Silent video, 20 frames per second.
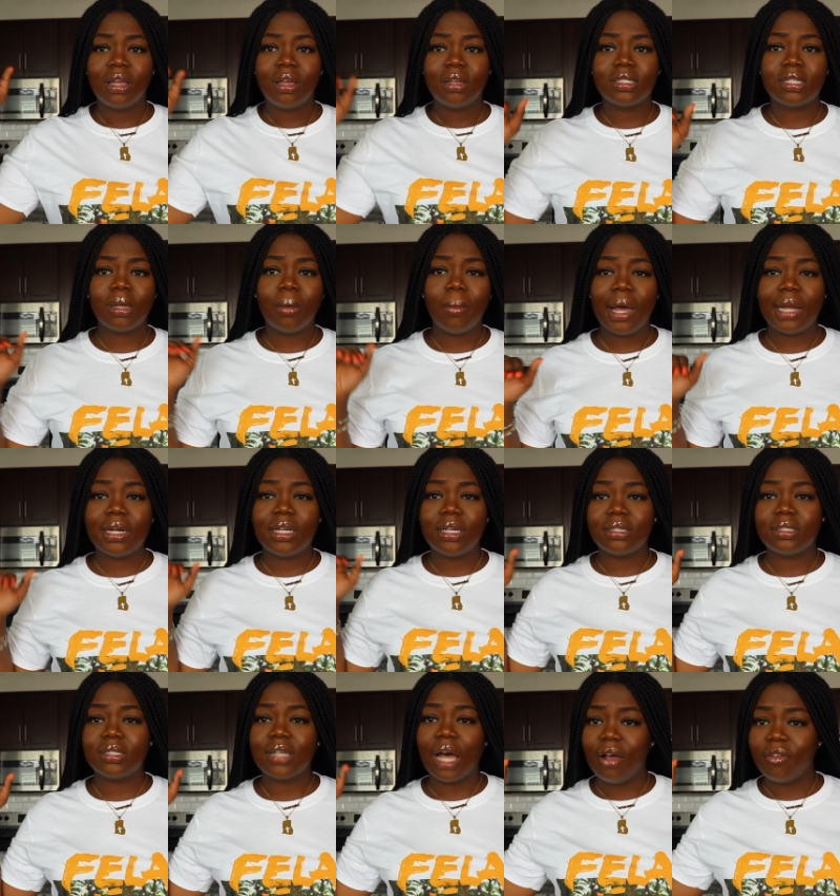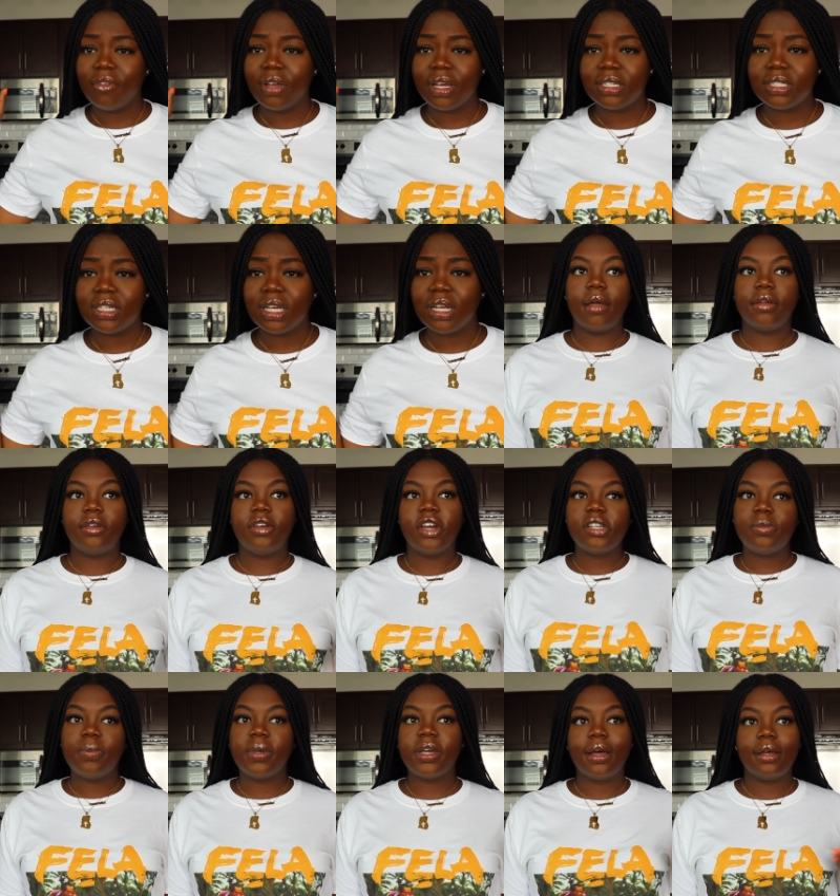somebody's salvation
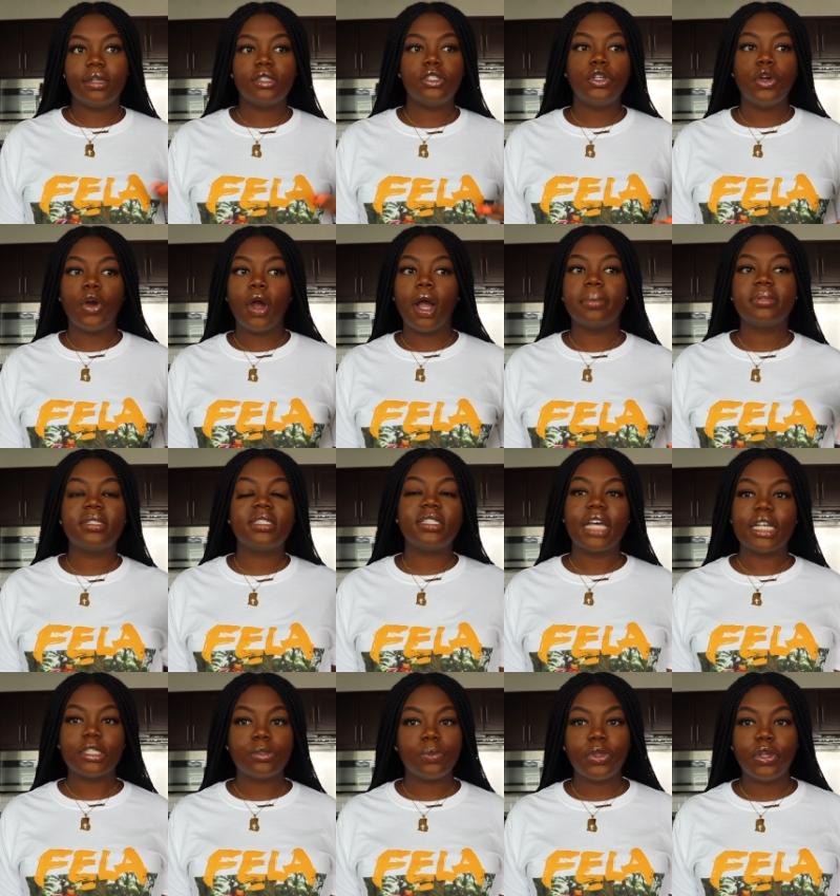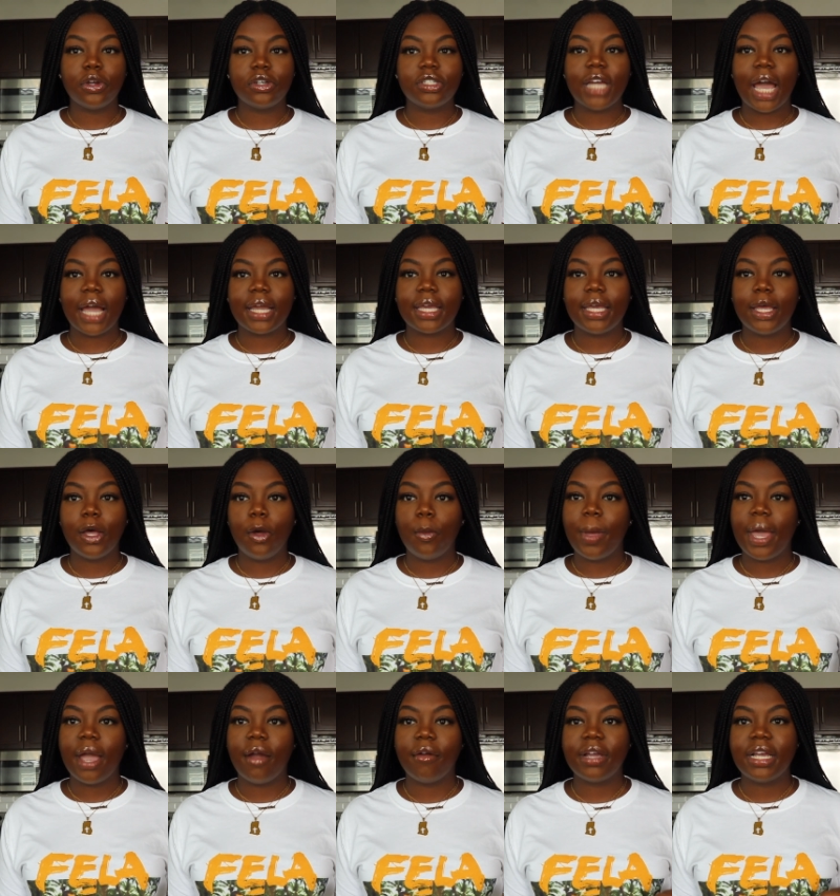just because you're obsessed with your Jackie Hill
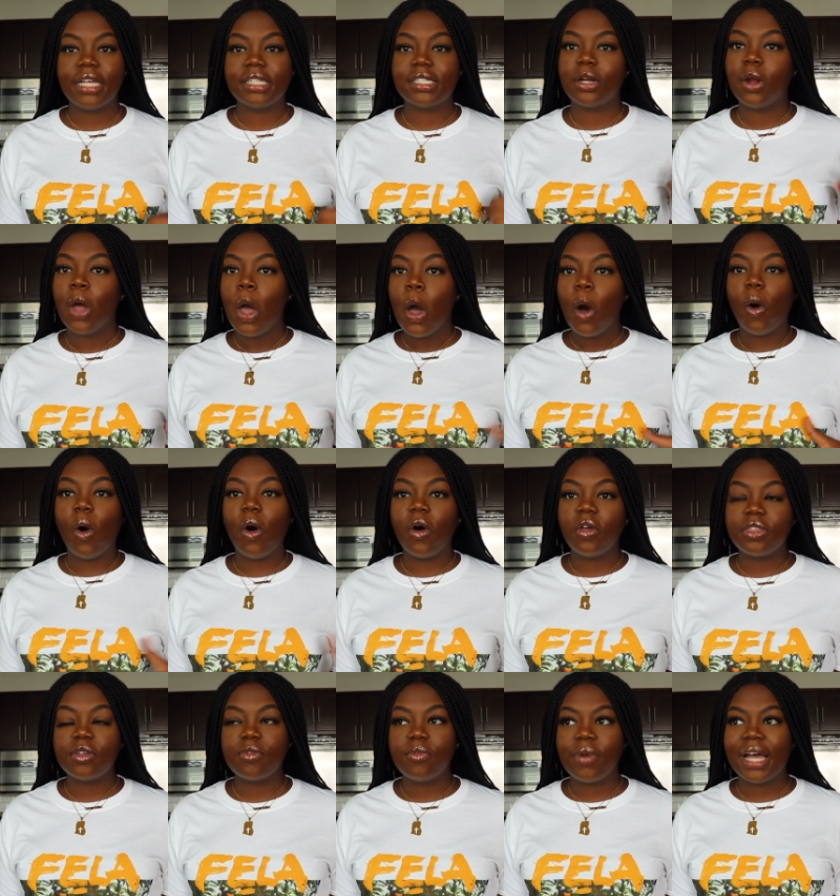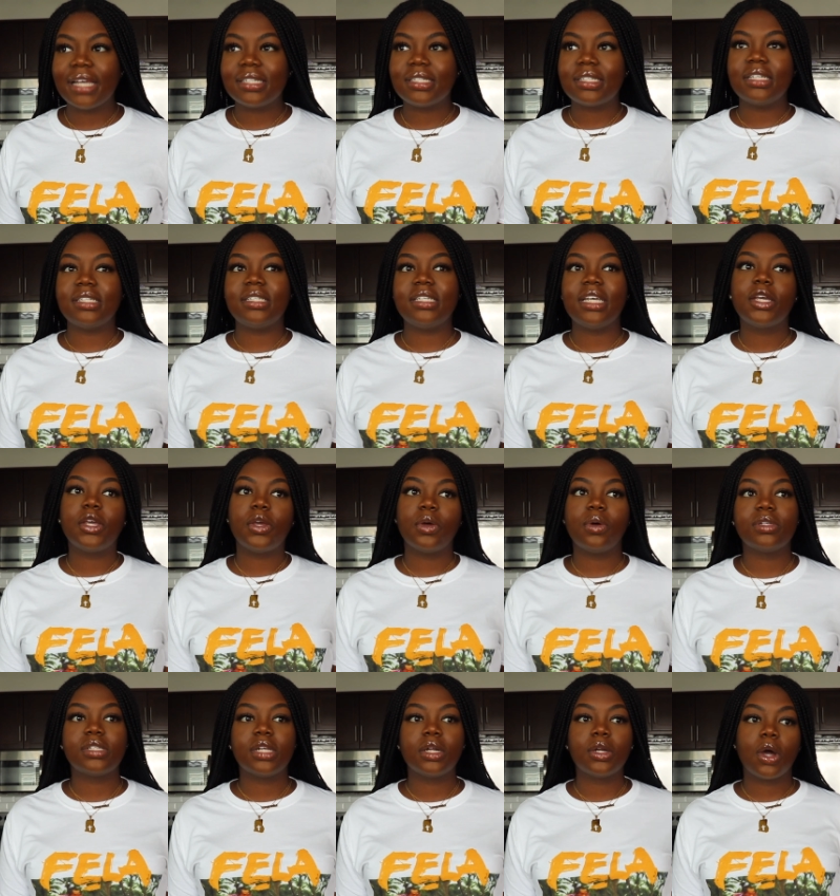Perrys and all the rest,
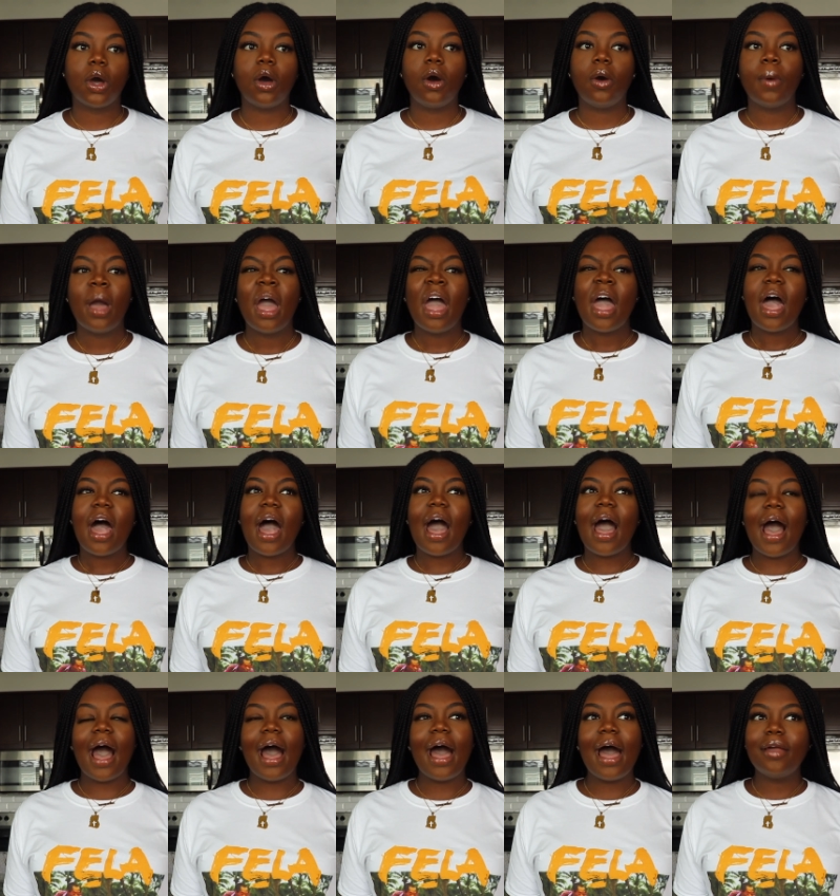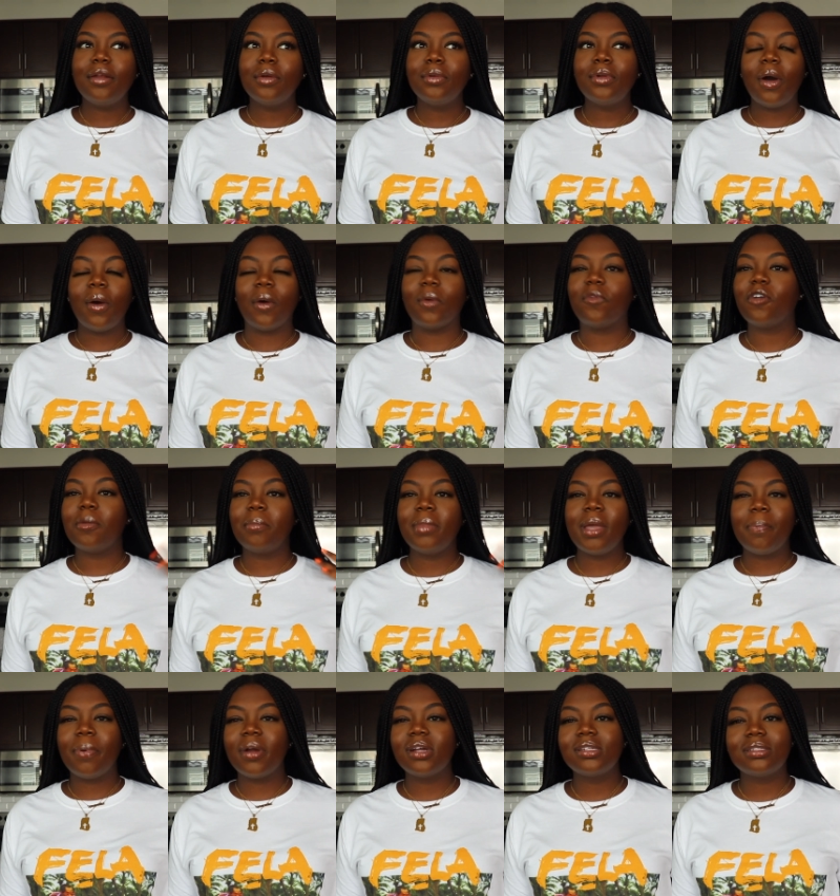Ezekiel's and co. I don't know. For me
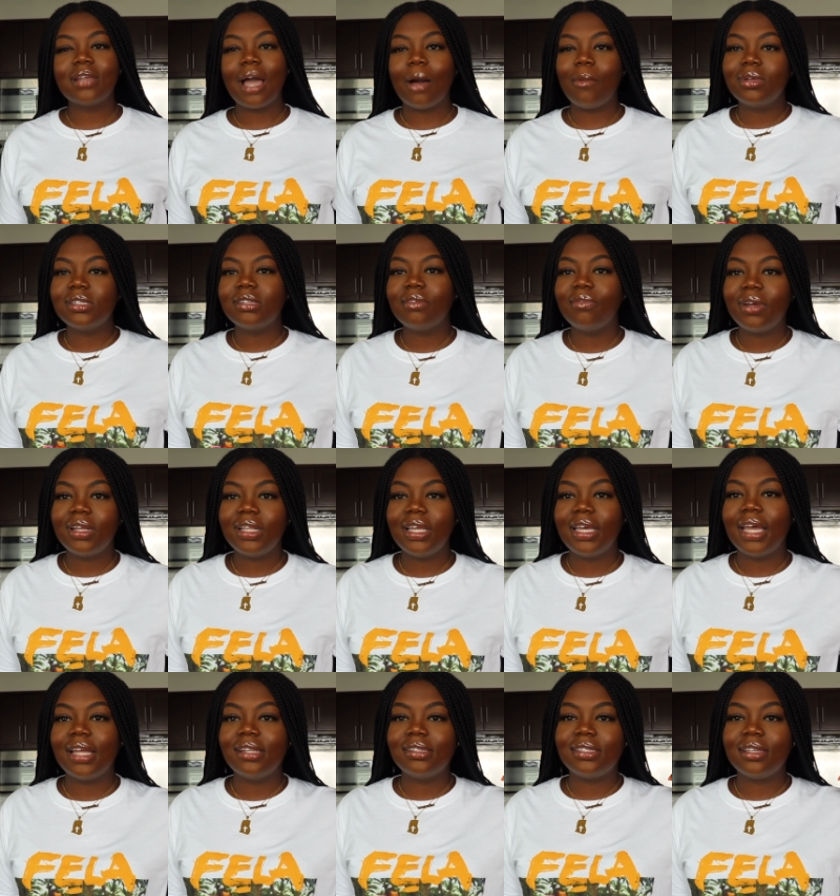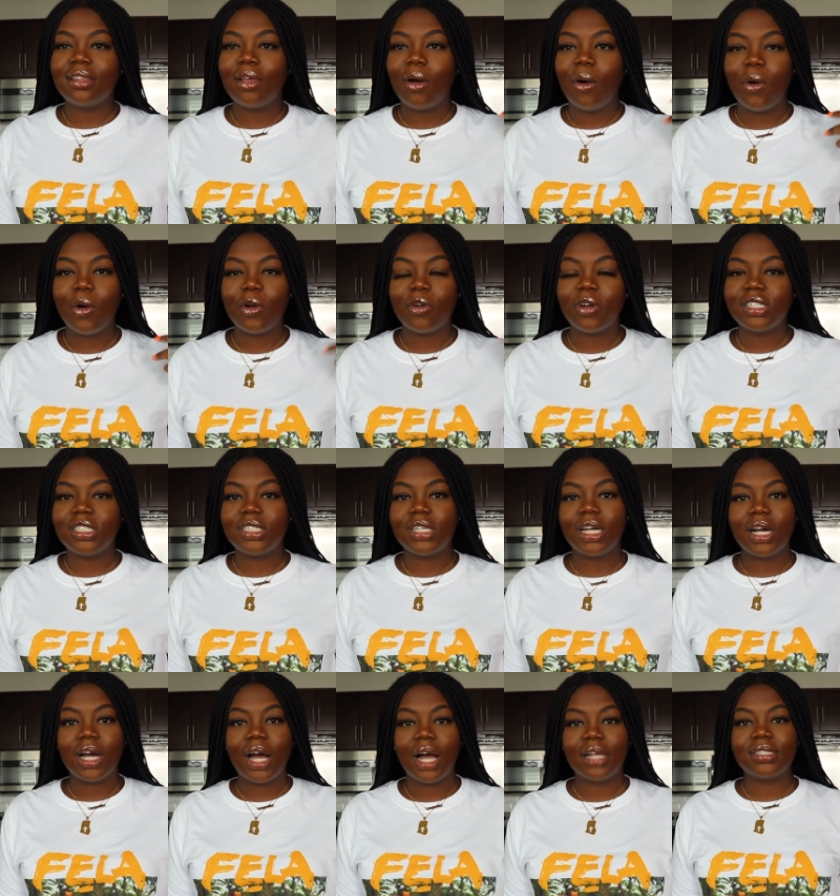personally, I wasn't really into the whole
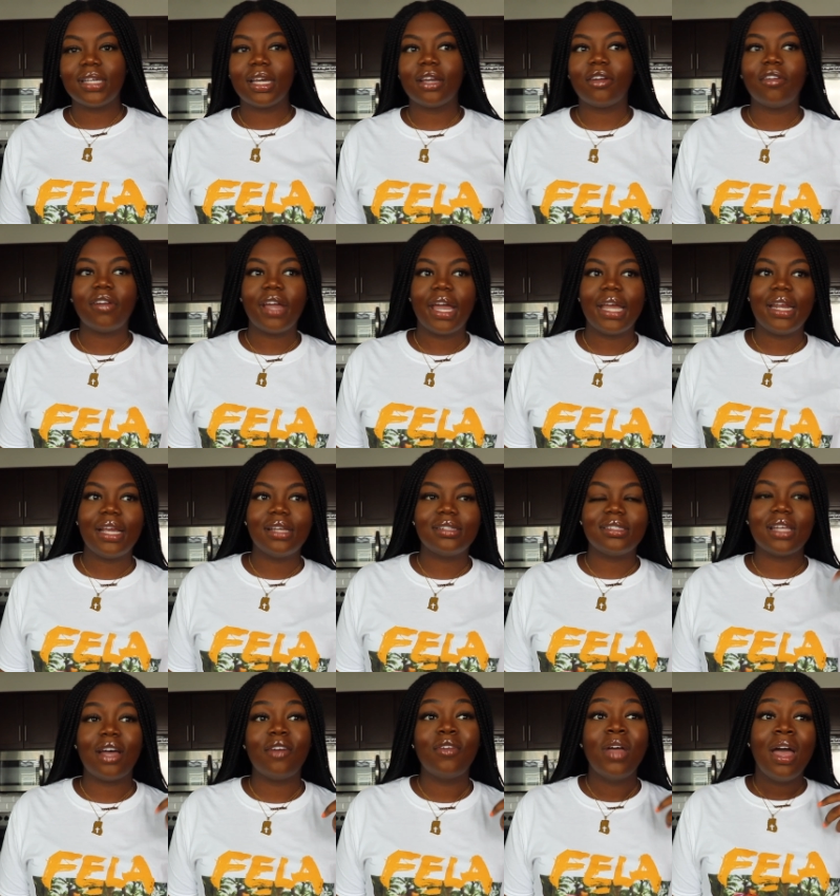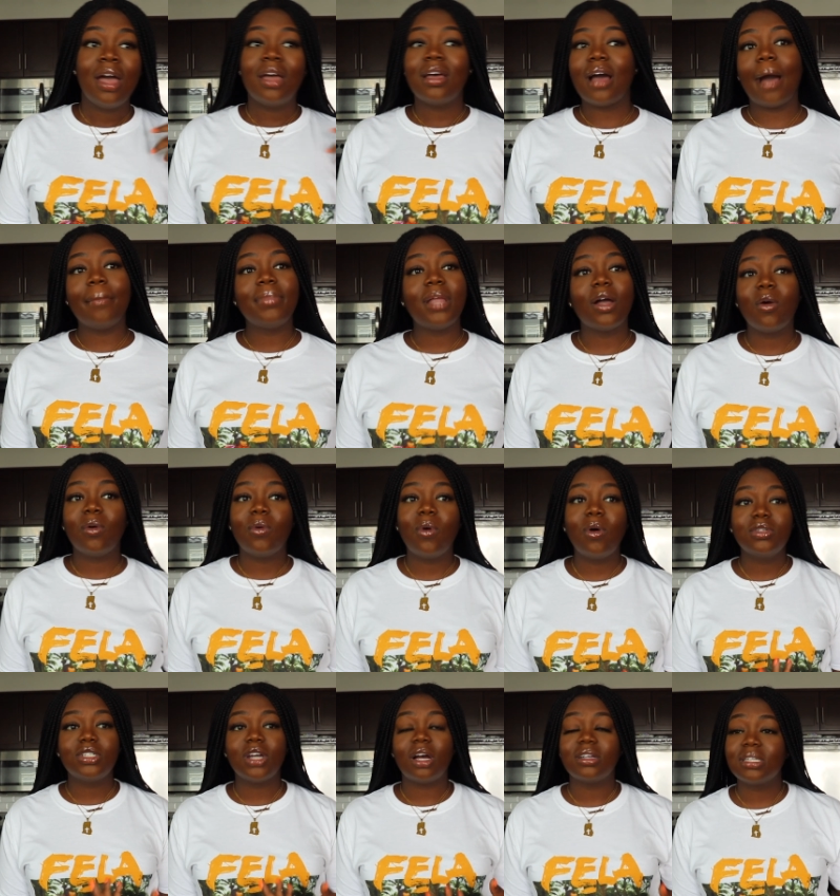Christian content creating stuff. I'm not gonna
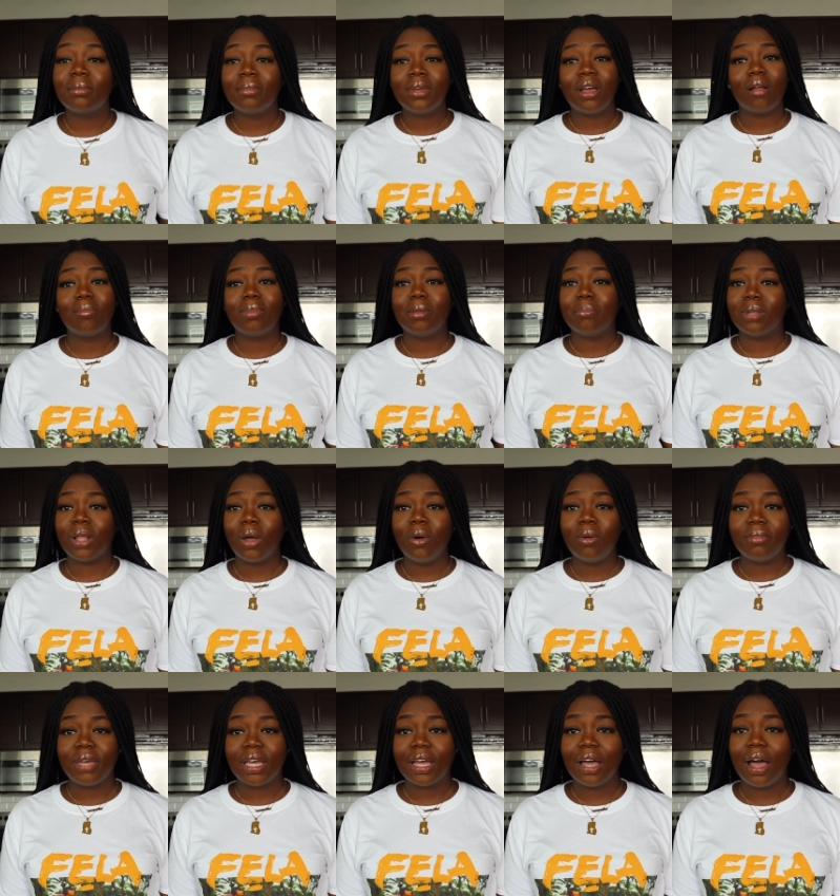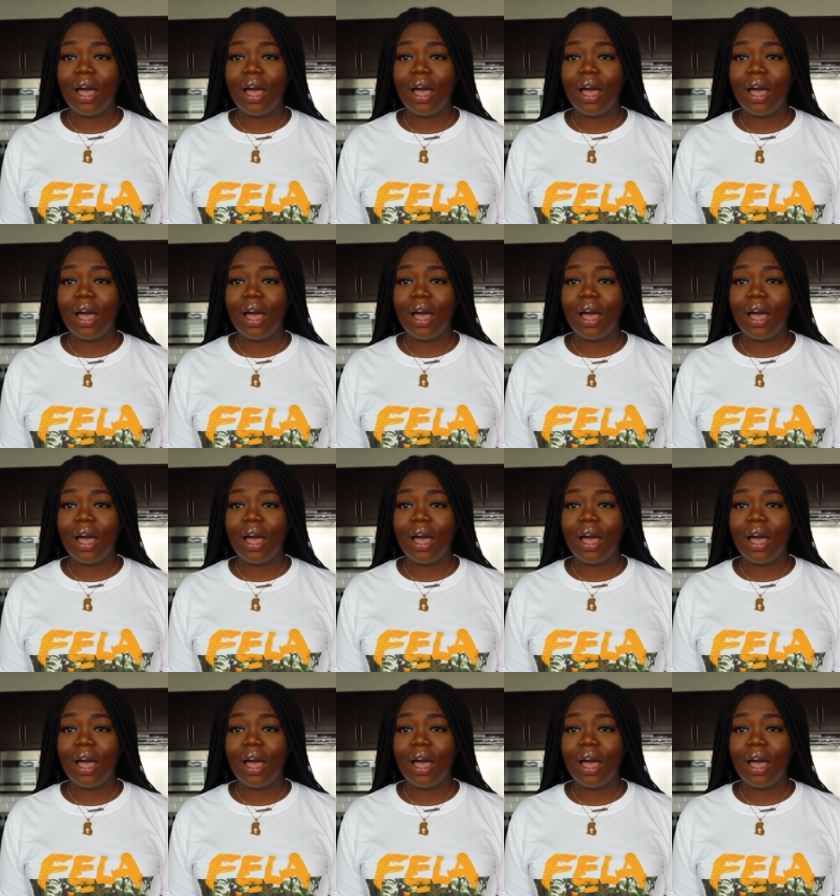hold y'all. Some of y'all be blowing me.